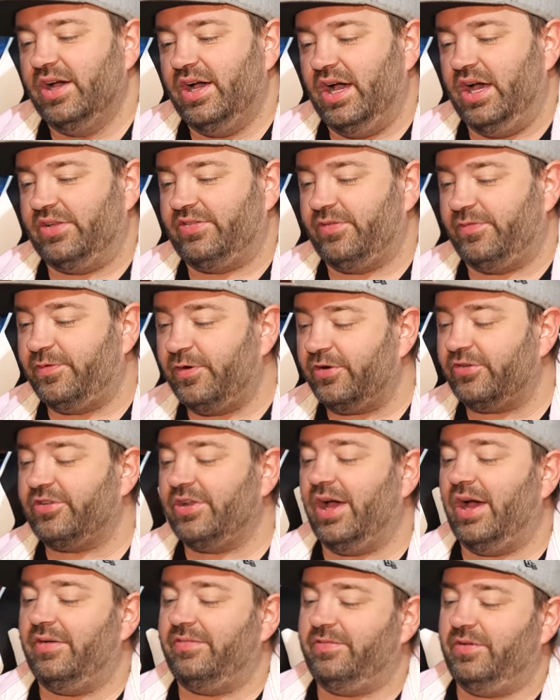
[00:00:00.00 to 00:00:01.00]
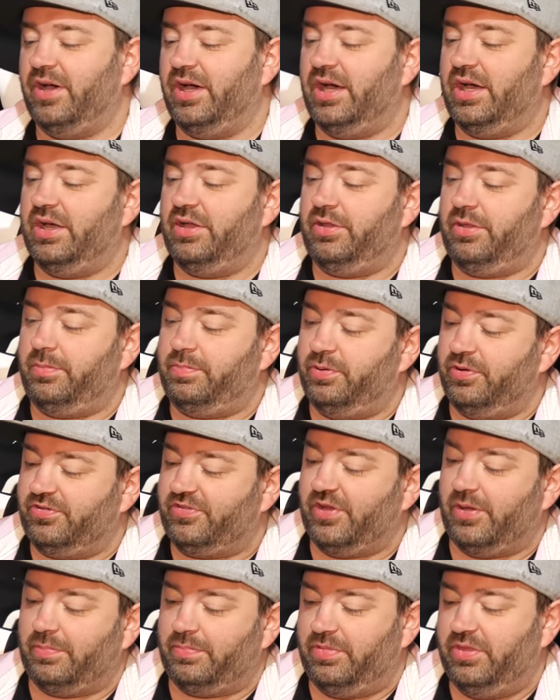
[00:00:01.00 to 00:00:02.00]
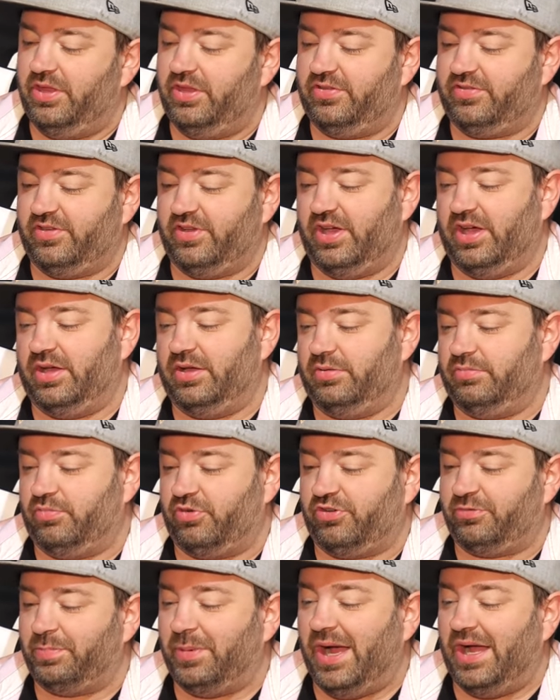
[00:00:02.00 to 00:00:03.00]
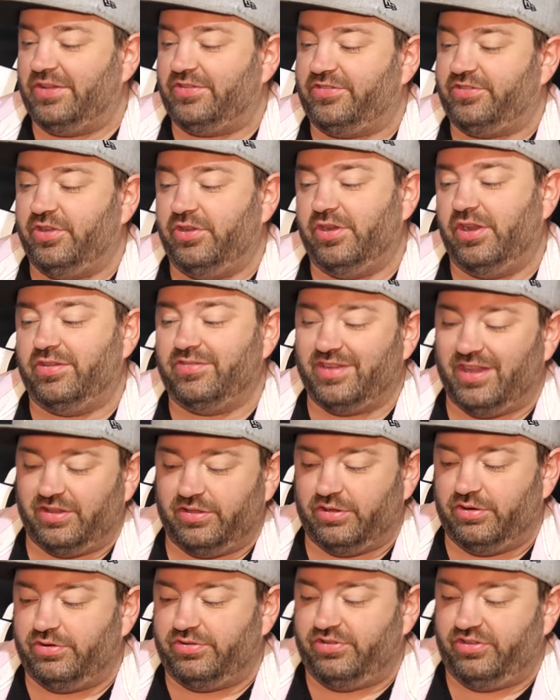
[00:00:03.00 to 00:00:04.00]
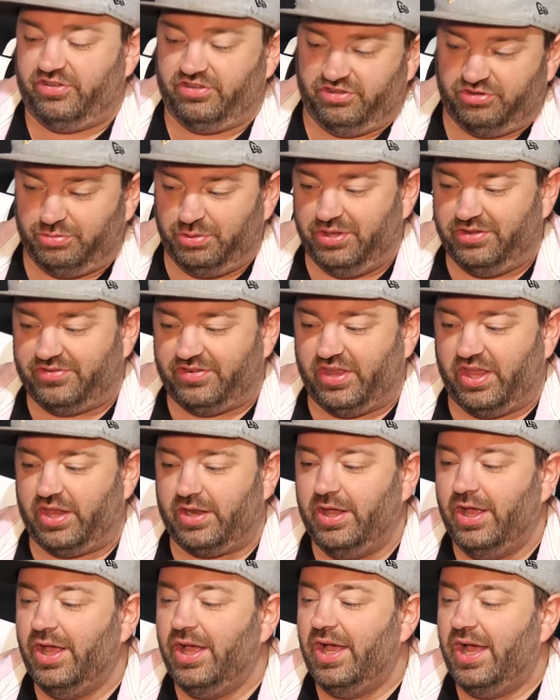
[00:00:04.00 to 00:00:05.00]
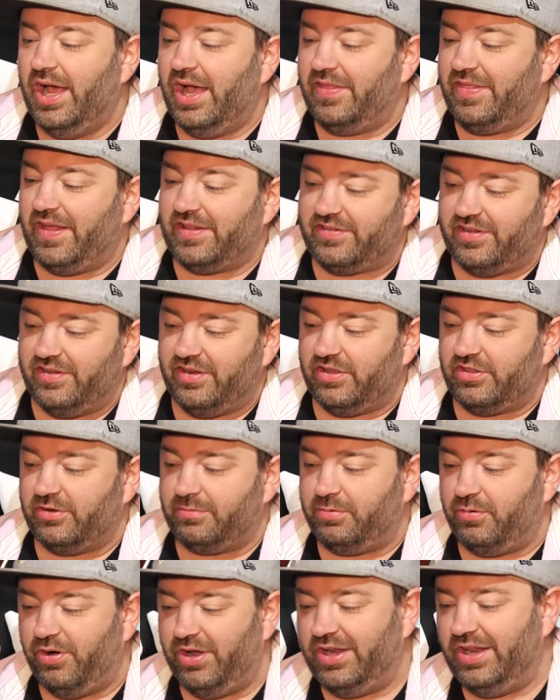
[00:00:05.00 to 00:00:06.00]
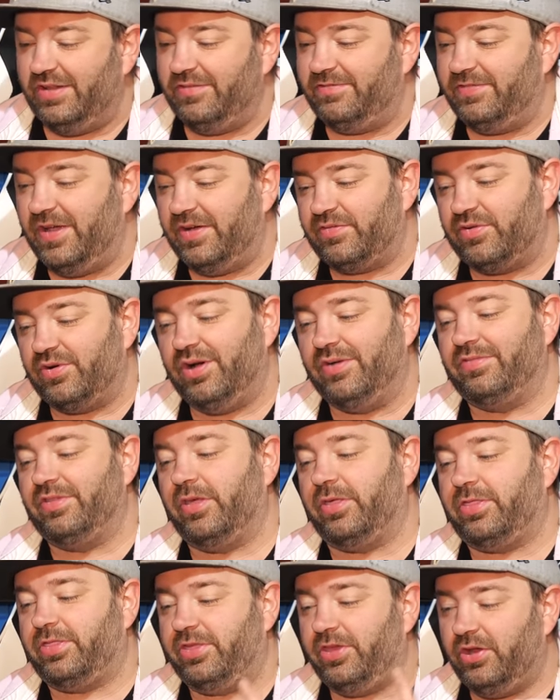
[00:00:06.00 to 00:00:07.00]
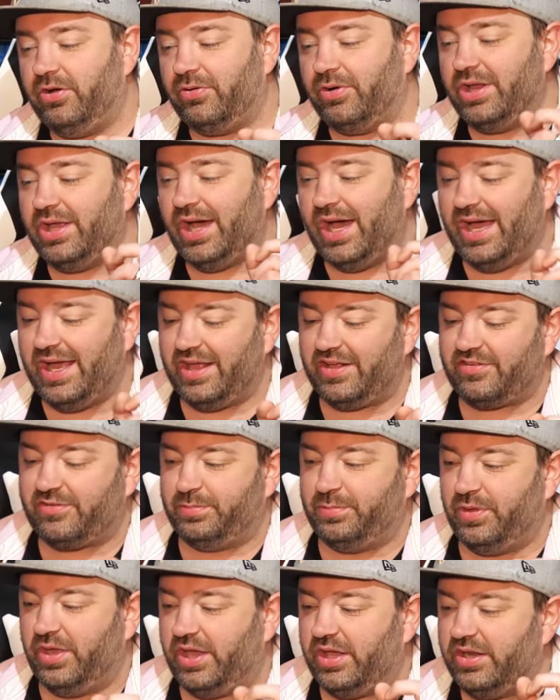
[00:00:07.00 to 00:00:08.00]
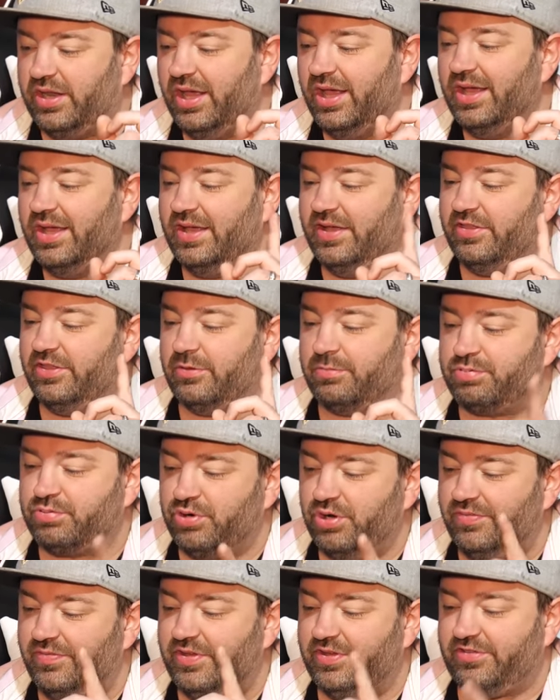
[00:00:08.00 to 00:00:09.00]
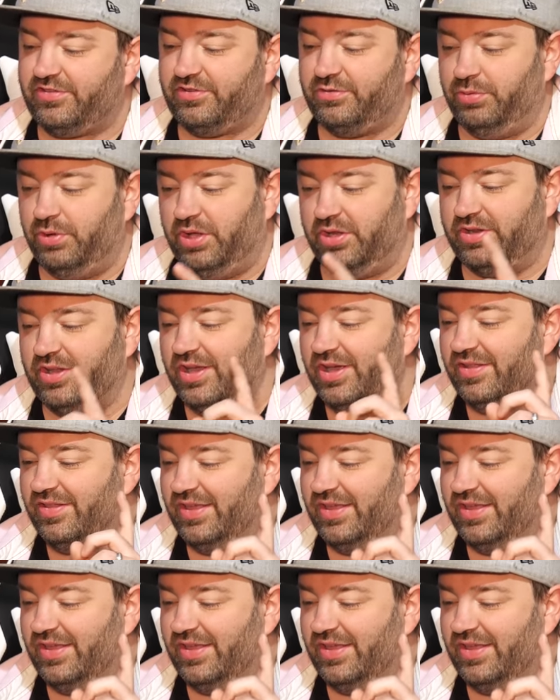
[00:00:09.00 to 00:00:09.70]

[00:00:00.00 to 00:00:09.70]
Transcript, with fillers: Uh, so first off, uh, it puts up this response to Nintendo's tweet saying, and that's another point in favor of the theory I explained in the previous tweet.